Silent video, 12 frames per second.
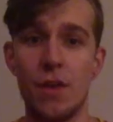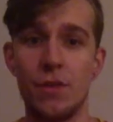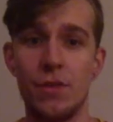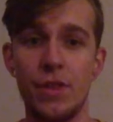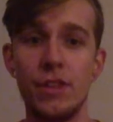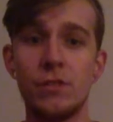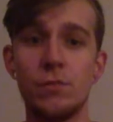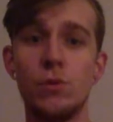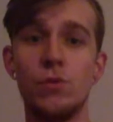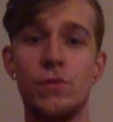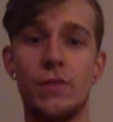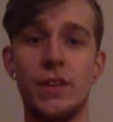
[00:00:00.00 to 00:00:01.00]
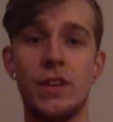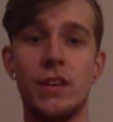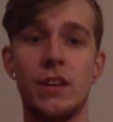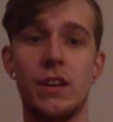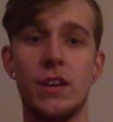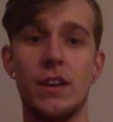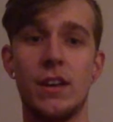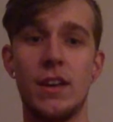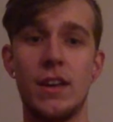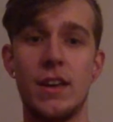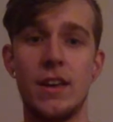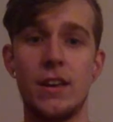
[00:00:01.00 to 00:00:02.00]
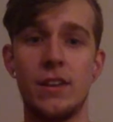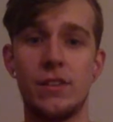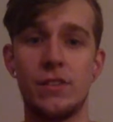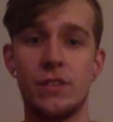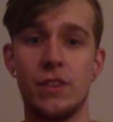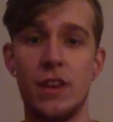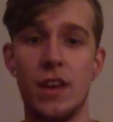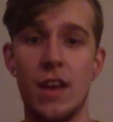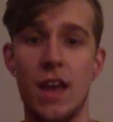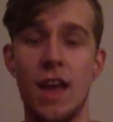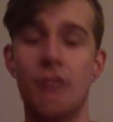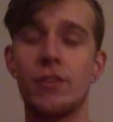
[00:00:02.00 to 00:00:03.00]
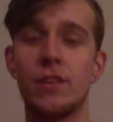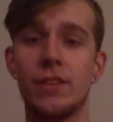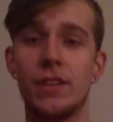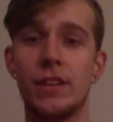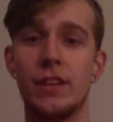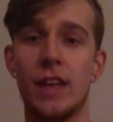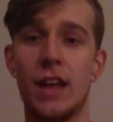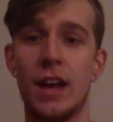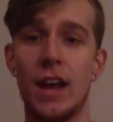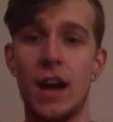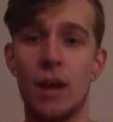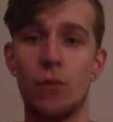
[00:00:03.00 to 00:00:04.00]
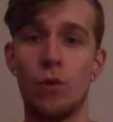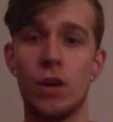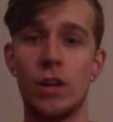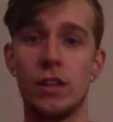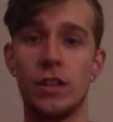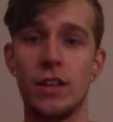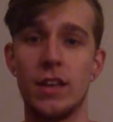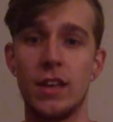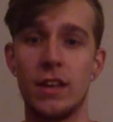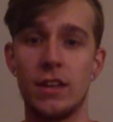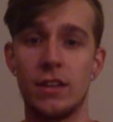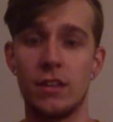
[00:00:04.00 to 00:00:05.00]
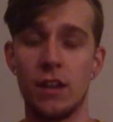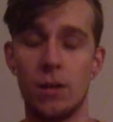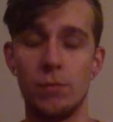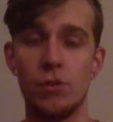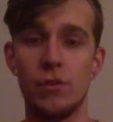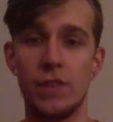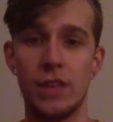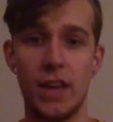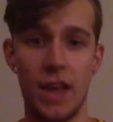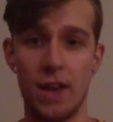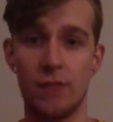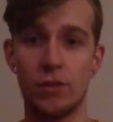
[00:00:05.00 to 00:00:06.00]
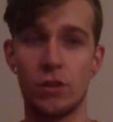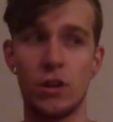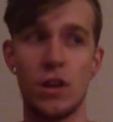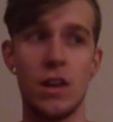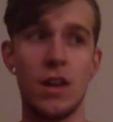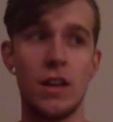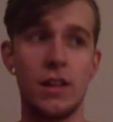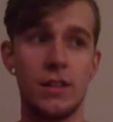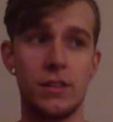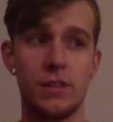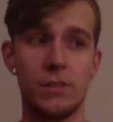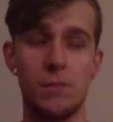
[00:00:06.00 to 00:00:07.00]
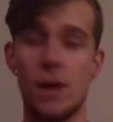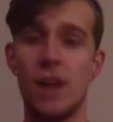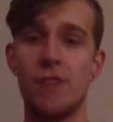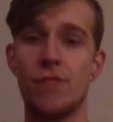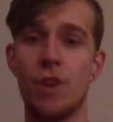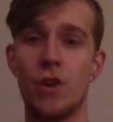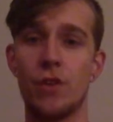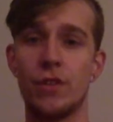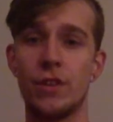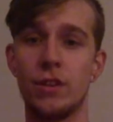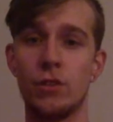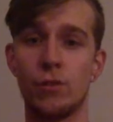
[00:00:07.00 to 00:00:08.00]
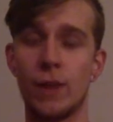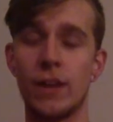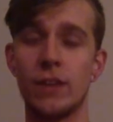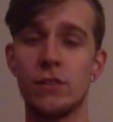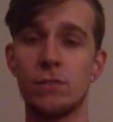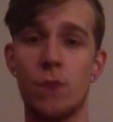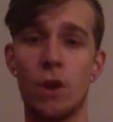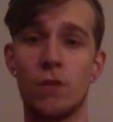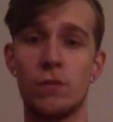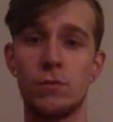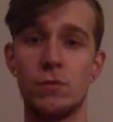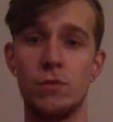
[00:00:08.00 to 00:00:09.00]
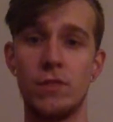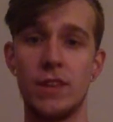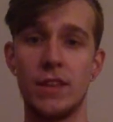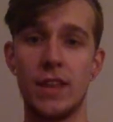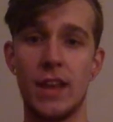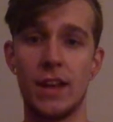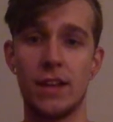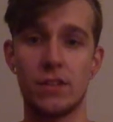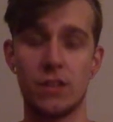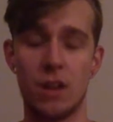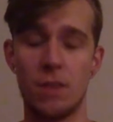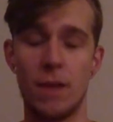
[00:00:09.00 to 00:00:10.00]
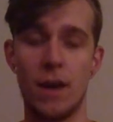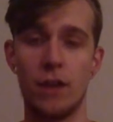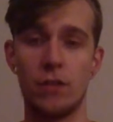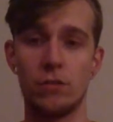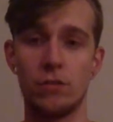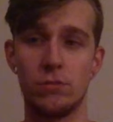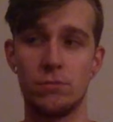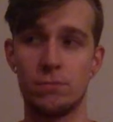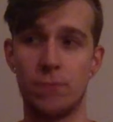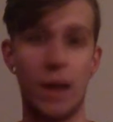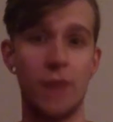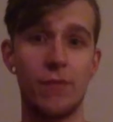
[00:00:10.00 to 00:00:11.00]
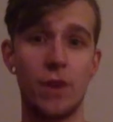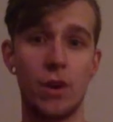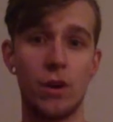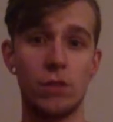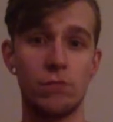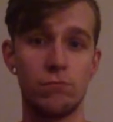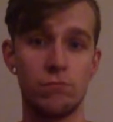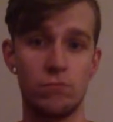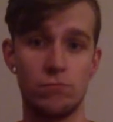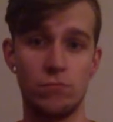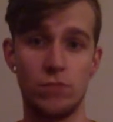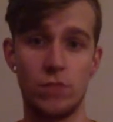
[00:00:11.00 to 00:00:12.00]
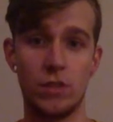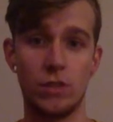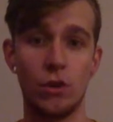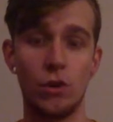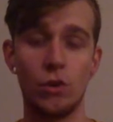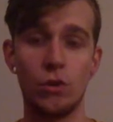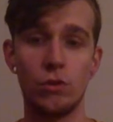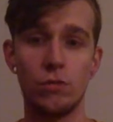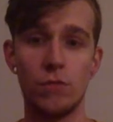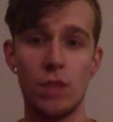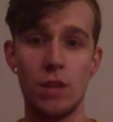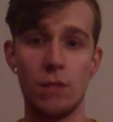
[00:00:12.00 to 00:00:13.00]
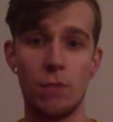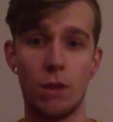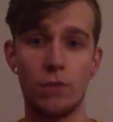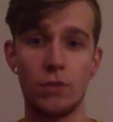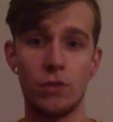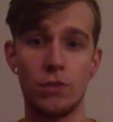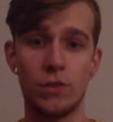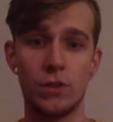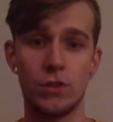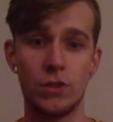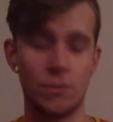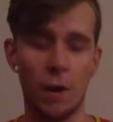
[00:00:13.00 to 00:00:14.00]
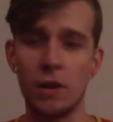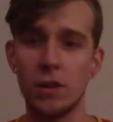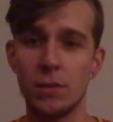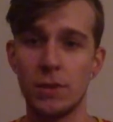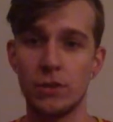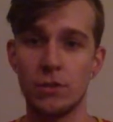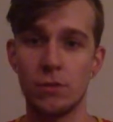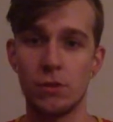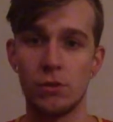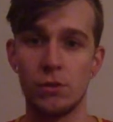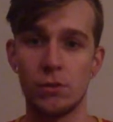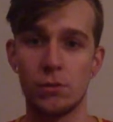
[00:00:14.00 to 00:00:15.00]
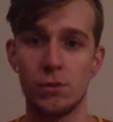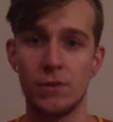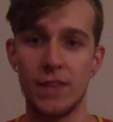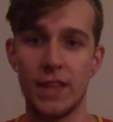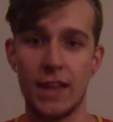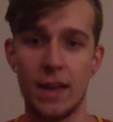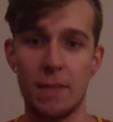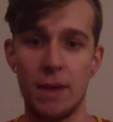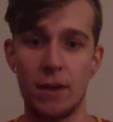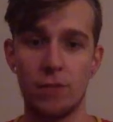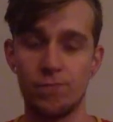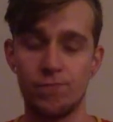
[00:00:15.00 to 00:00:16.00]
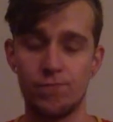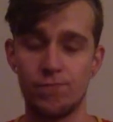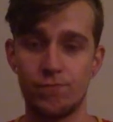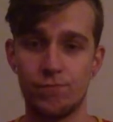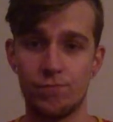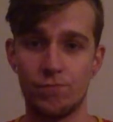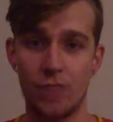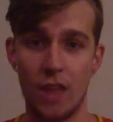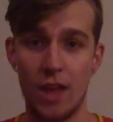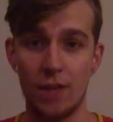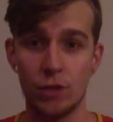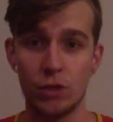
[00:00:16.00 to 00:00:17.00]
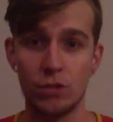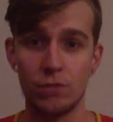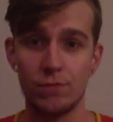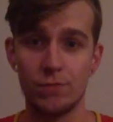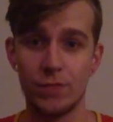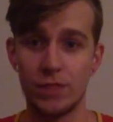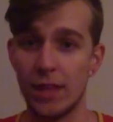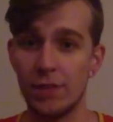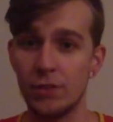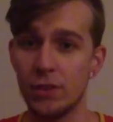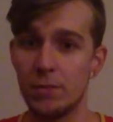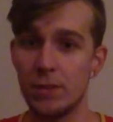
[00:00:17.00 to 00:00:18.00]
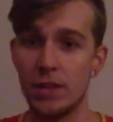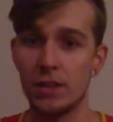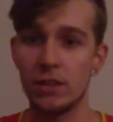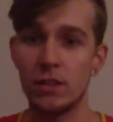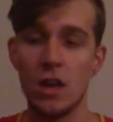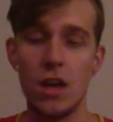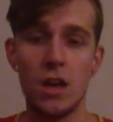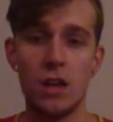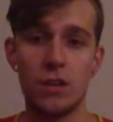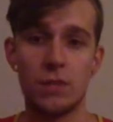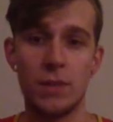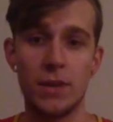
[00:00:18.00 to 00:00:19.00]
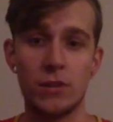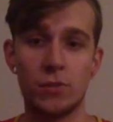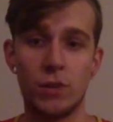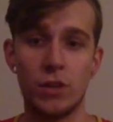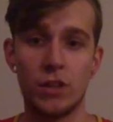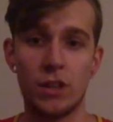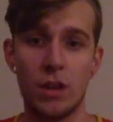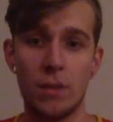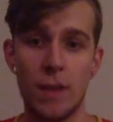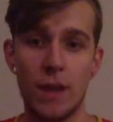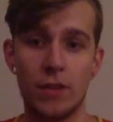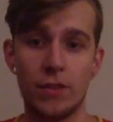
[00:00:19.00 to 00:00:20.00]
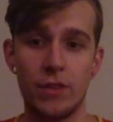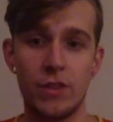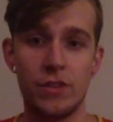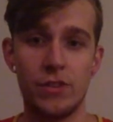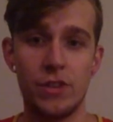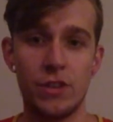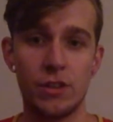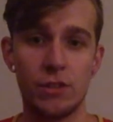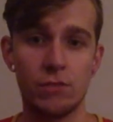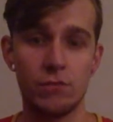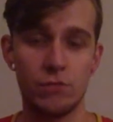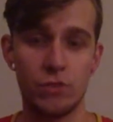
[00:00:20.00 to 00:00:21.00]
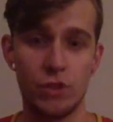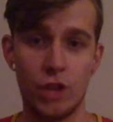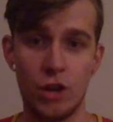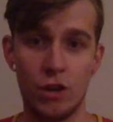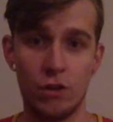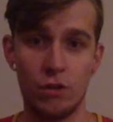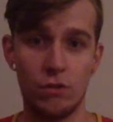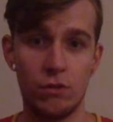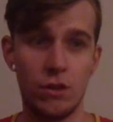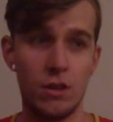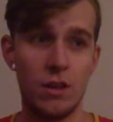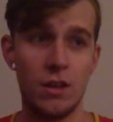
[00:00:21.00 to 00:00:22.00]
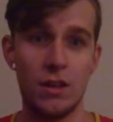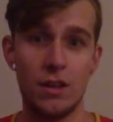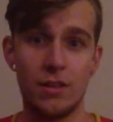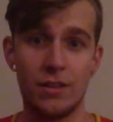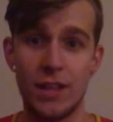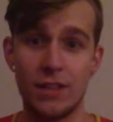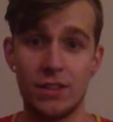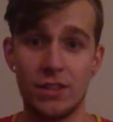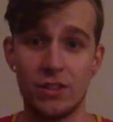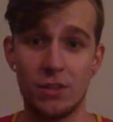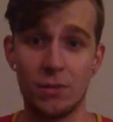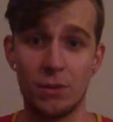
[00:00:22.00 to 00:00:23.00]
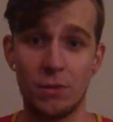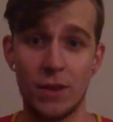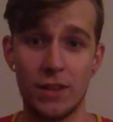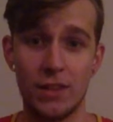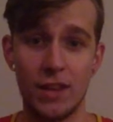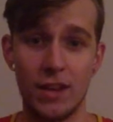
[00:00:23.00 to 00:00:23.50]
This movie is everything that I want in a movie ever. This is by far the greatest Marvel movie that has come out, by far, in the whole Marvel Universe. It's probably the best superhero movie that came out ever. It's definitely been the best one to come out this year, so that says something right